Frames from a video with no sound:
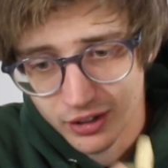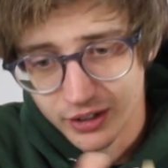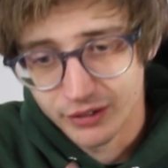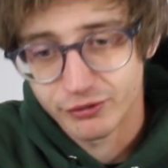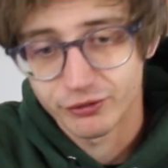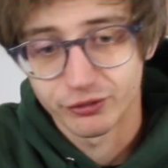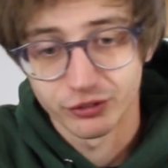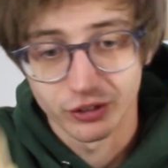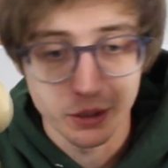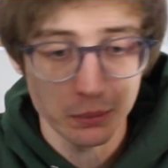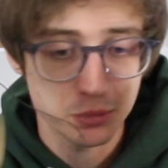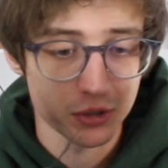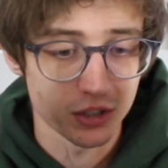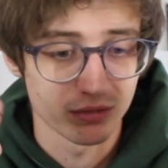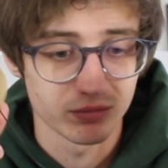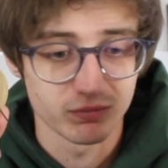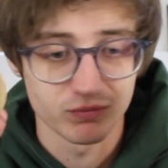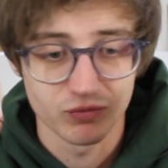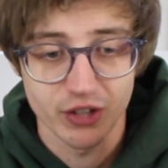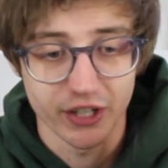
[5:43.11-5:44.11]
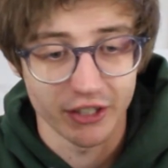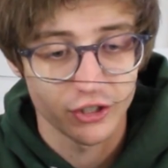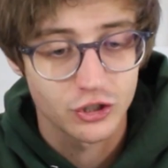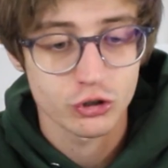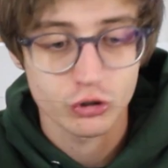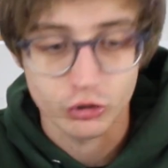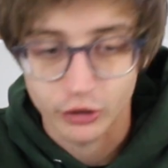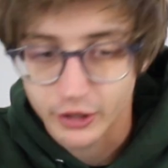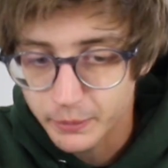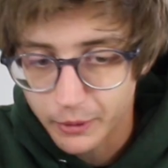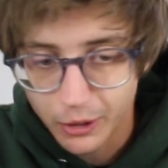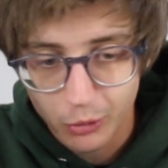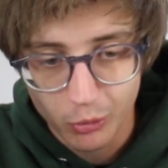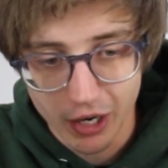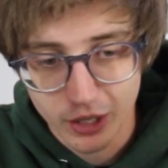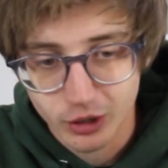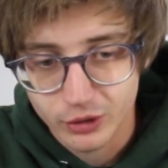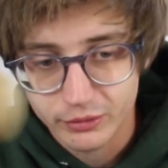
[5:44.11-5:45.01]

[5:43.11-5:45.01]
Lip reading: It flips extremely well.